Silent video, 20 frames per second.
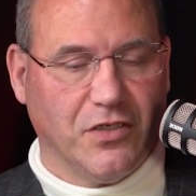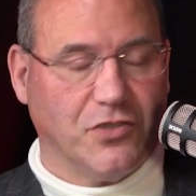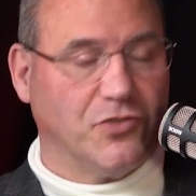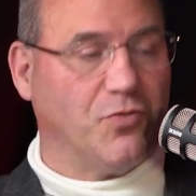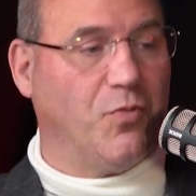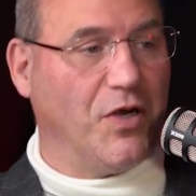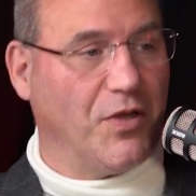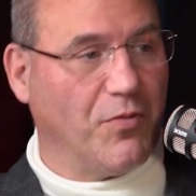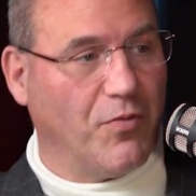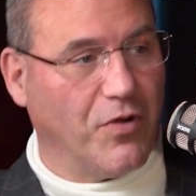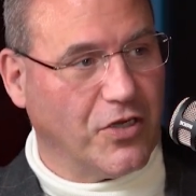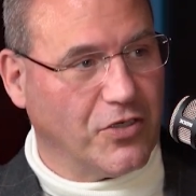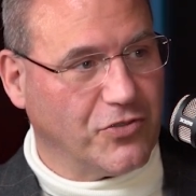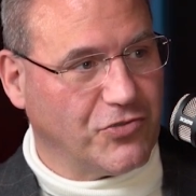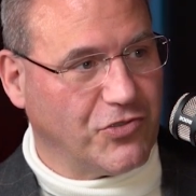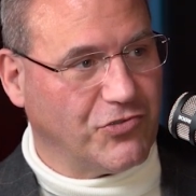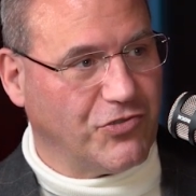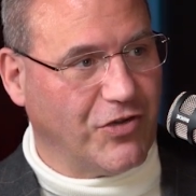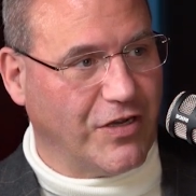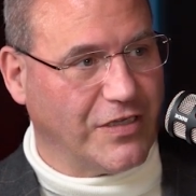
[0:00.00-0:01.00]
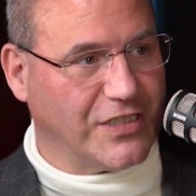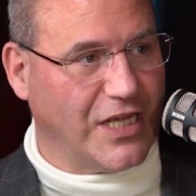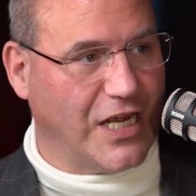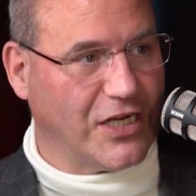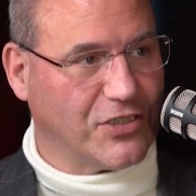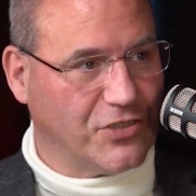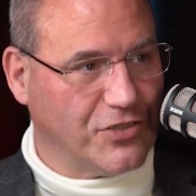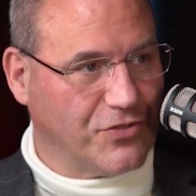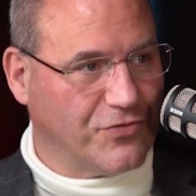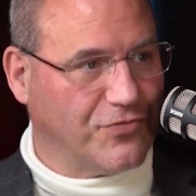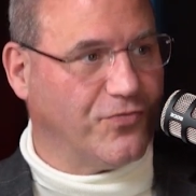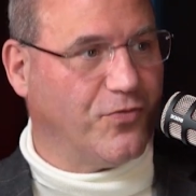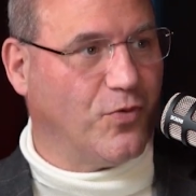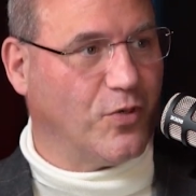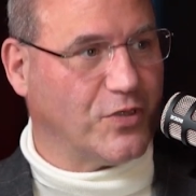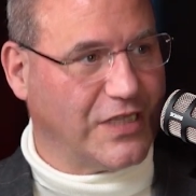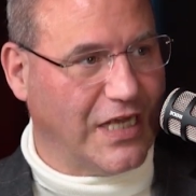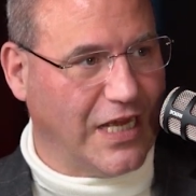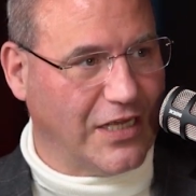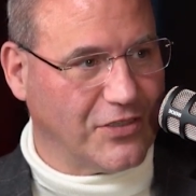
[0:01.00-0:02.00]
2,100 transactions,
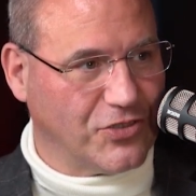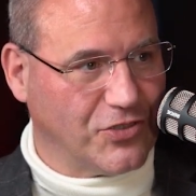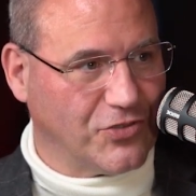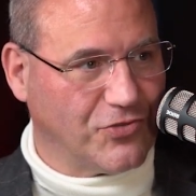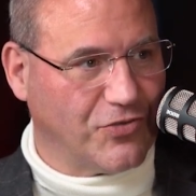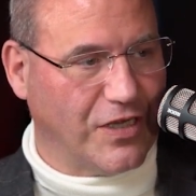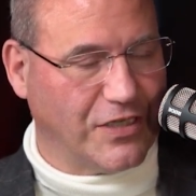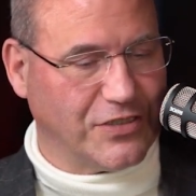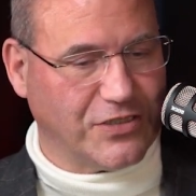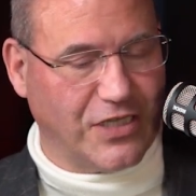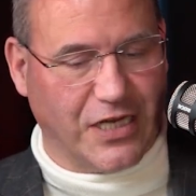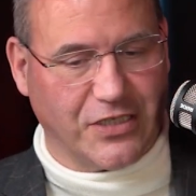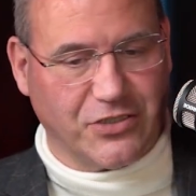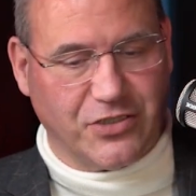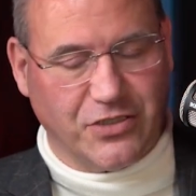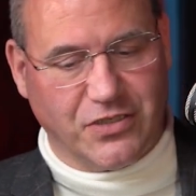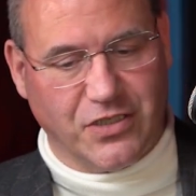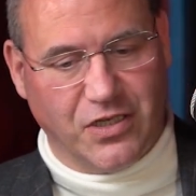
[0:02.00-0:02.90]
4,000 transactions.